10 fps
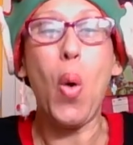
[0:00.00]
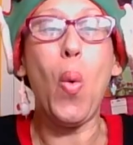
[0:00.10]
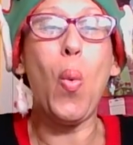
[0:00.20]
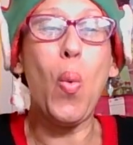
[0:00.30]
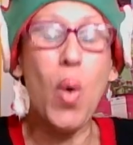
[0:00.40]

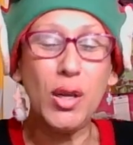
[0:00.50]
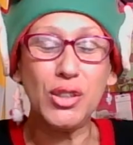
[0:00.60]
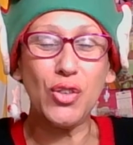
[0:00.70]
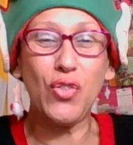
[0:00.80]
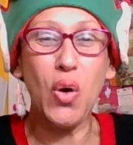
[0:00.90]

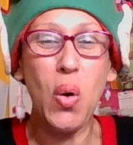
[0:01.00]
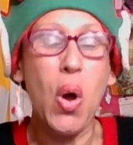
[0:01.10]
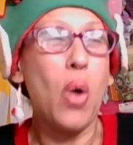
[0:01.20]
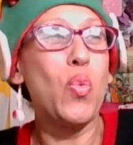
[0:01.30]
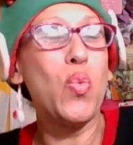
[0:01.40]
wonderful,
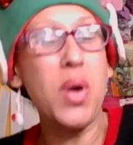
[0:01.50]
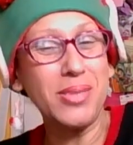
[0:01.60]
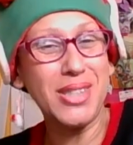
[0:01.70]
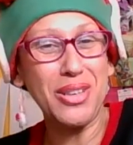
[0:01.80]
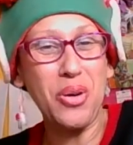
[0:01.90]

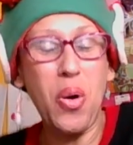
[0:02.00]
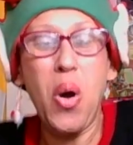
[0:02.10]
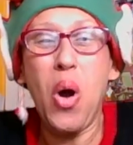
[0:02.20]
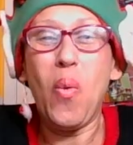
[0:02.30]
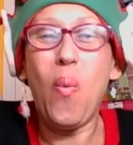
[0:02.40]
whimsical,
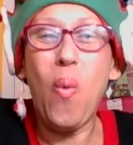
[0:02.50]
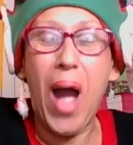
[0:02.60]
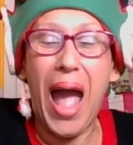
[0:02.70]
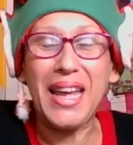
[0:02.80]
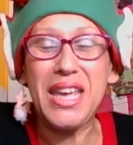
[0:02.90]

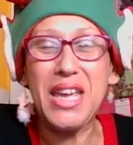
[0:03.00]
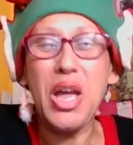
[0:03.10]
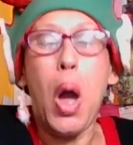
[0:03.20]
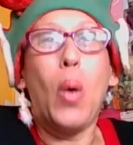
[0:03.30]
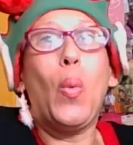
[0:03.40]
wacky,
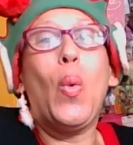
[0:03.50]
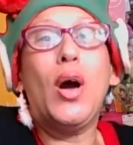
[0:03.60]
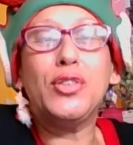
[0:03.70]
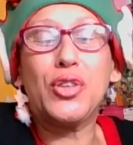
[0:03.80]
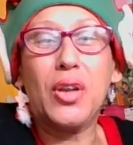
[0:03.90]

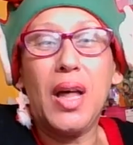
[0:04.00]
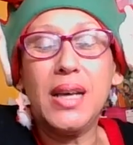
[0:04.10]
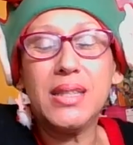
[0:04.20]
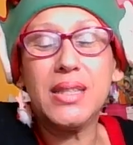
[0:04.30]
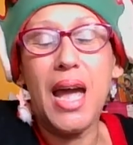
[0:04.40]

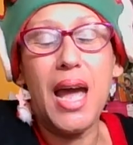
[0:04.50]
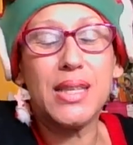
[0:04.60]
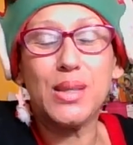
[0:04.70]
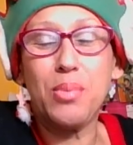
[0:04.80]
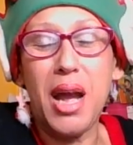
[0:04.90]
wonderlust,
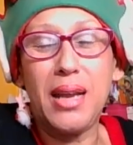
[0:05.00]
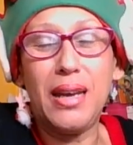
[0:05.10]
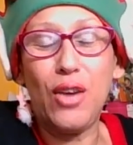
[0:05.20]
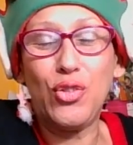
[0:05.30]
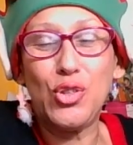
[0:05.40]
as my
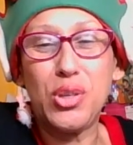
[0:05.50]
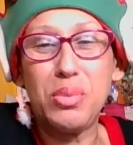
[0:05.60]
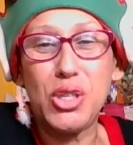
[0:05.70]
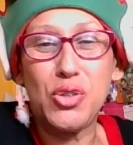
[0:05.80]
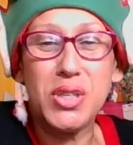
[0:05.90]
nephew
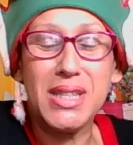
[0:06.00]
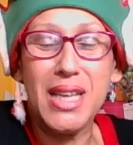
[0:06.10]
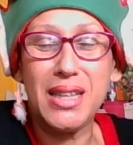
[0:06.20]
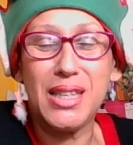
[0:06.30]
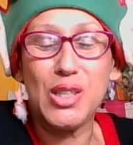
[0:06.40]
Dimitri
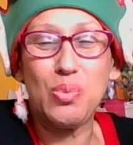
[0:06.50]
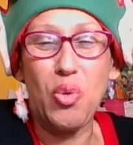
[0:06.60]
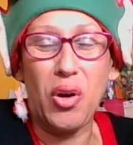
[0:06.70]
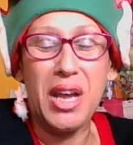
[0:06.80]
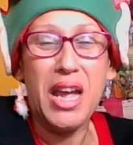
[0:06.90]
said this
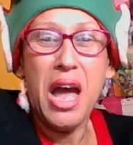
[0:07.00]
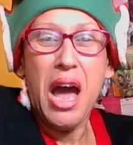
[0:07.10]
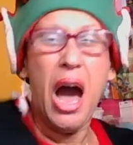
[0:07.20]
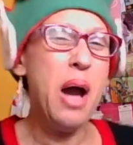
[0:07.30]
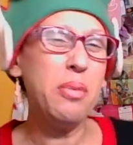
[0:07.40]
morning,
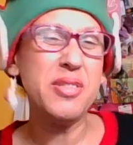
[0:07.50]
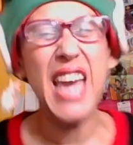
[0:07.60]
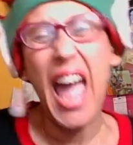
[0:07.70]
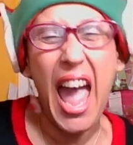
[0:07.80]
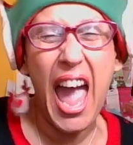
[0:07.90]
hump
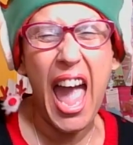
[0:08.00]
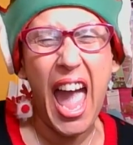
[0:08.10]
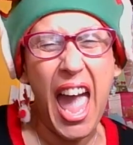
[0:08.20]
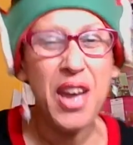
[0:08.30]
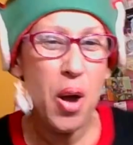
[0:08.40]

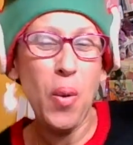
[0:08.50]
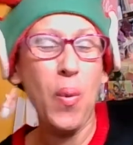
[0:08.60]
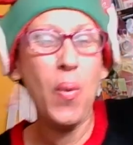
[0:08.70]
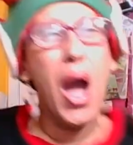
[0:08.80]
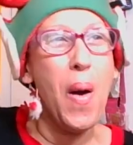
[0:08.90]
day,
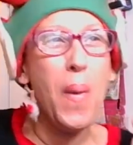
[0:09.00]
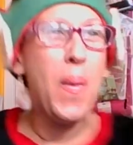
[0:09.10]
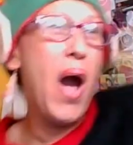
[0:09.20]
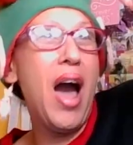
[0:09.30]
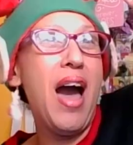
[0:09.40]
what,
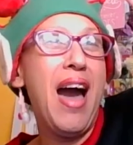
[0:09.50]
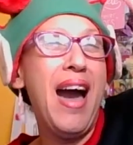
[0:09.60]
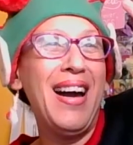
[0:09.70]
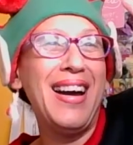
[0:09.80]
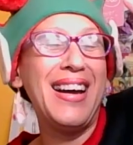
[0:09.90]

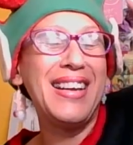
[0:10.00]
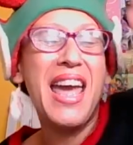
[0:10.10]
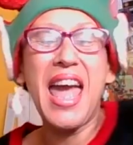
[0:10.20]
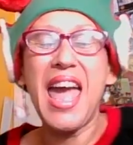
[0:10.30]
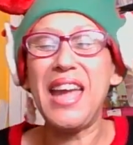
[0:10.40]
what,
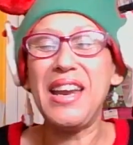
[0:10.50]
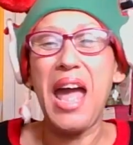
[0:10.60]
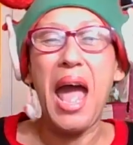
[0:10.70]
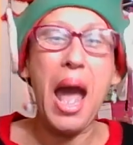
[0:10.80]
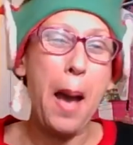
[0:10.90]
and
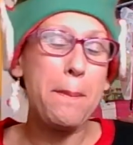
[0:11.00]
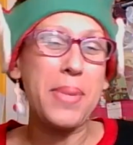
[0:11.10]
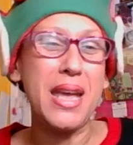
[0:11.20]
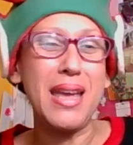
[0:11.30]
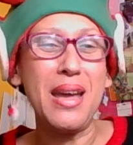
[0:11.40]

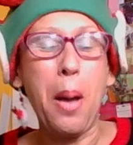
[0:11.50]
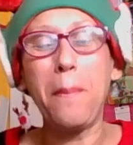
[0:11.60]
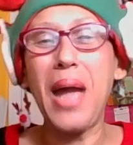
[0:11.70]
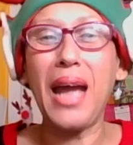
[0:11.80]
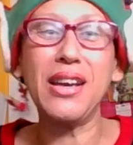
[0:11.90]
happy,
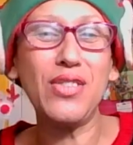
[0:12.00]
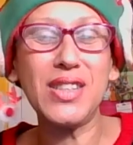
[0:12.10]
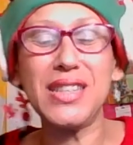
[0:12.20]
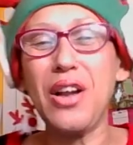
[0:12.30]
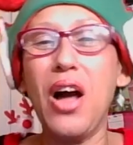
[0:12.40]

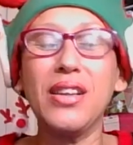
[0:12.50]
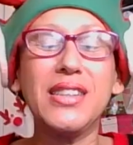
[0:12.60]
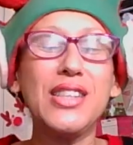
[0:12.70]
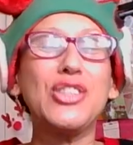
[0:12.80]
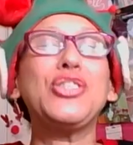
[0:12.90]
magnificent
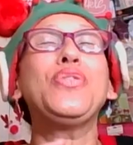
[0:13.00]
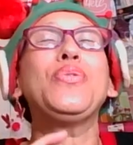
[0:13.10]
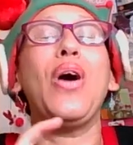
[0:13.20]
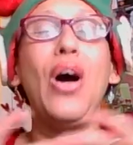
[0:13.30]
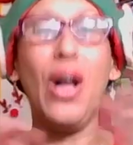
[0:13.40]
holidays
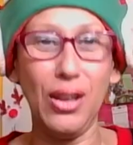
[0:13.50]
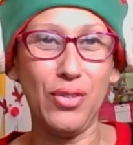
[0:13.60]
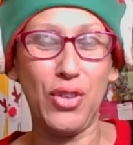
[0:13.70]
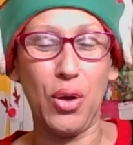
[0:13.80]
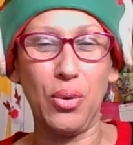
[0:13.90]
to all
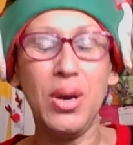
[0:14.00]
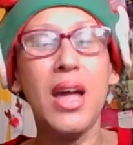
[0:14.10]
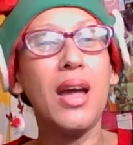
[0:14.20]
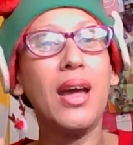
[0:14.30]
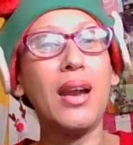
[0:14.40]
of you,
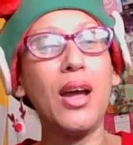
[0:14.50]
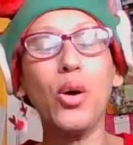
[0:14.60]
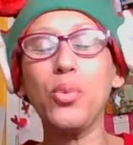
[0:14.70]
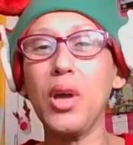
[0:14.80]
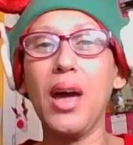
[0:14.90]
and I
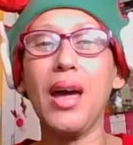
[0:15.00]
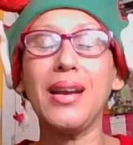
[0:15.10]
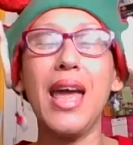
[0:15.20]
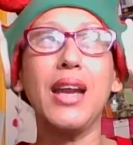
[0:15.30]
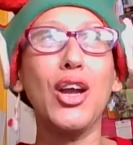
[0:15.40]
hope you
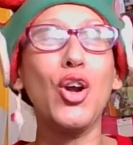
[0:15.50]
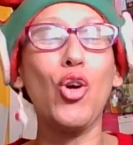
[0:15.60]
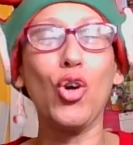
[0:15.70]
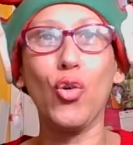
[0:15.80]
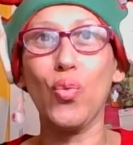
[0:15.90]
had an
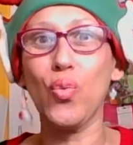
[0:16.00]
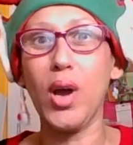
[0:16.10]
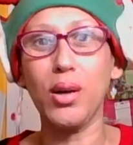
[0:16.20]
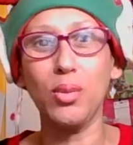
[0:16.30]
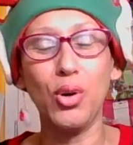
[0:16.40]

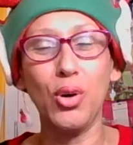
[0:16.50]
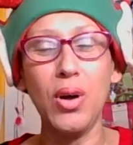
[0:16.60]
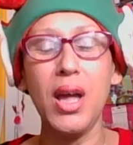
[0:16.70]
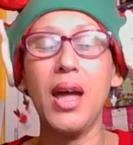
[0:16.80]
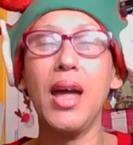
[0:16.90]
incredible
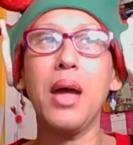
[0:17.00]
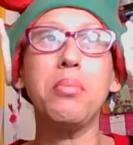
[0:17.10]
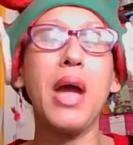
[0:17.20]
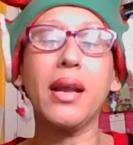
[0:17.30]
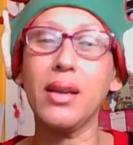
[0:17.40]

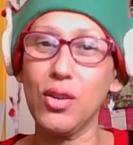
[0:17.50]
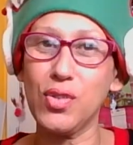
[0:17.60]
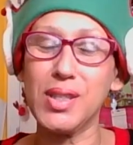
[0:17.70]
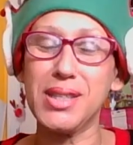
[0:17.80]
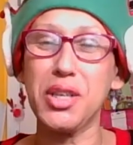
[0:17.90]
and
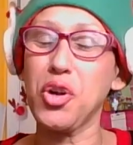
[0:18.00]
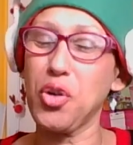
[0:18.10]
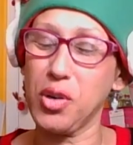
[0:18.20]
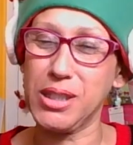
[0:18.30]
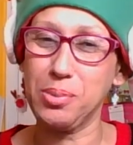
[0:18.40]
magnificent
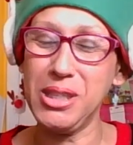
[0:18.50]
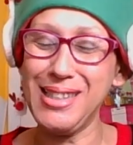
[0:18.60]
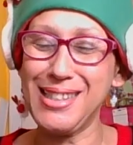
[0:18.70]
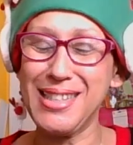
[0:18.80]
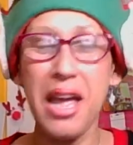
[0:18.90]

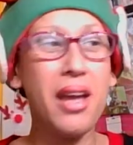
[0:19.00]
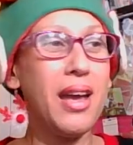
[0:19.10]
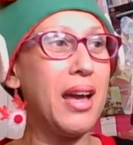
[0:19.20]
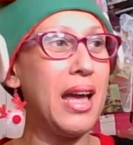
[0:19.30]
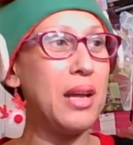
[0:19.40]
Christmas,
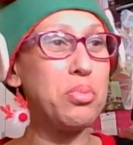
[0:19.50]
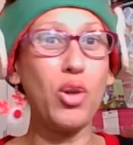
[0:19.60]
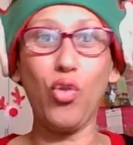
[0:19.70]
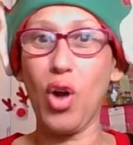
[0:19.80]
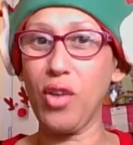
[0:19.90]
and
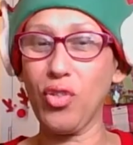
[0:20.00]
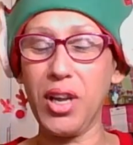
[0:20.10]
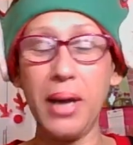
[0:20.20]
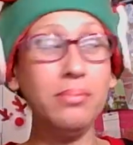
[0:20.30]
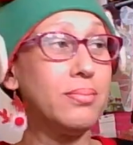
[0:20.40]
before I
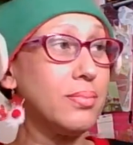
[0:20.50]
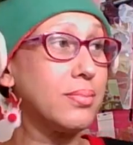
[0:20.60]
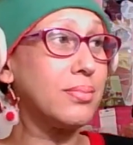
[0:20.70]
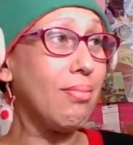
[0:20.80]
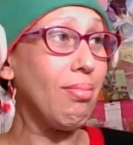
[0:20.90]
forget,
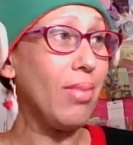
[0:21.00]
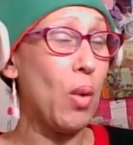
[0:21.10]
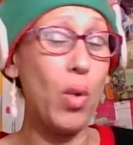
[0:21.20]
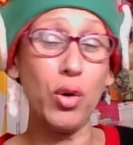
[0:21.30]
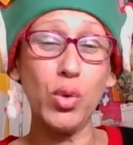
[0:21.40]

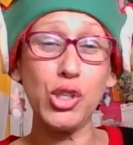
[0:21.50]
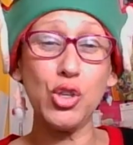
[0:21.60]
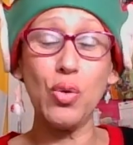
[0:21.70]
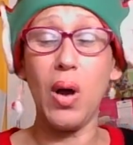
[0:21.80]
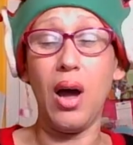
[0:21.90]
want to wish
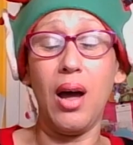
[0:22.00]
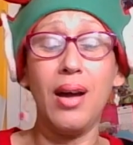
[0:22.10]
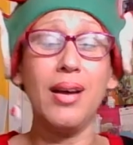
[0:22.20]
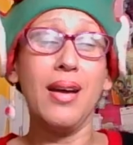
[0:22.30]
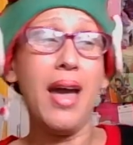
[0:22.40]
you a
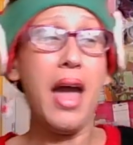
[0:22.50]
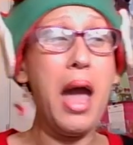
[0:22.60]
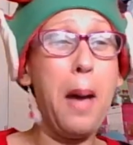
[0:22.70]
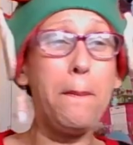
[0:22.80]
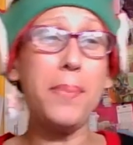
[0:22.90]

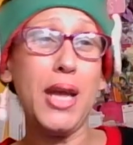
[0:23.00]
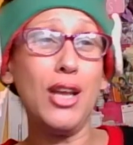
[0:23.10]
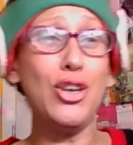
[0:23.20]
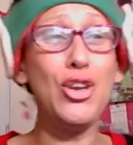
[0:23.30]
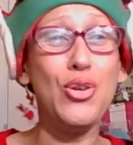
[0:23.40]

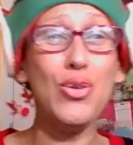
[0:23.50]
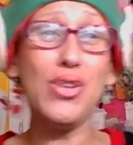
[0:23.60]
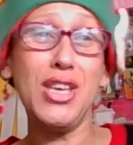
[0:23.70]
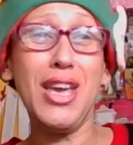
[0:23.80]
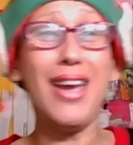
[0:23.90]
happy new
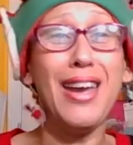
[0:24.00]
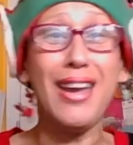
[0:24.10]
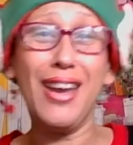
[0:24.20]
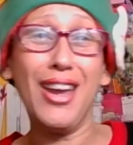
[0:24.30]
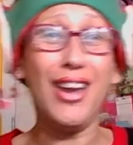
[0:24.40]

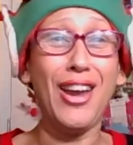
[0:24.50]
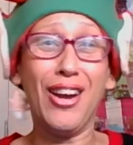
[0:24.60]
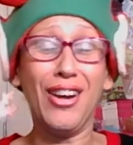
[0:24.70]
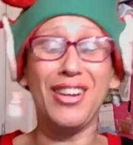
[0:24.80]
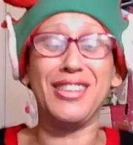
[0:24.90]
year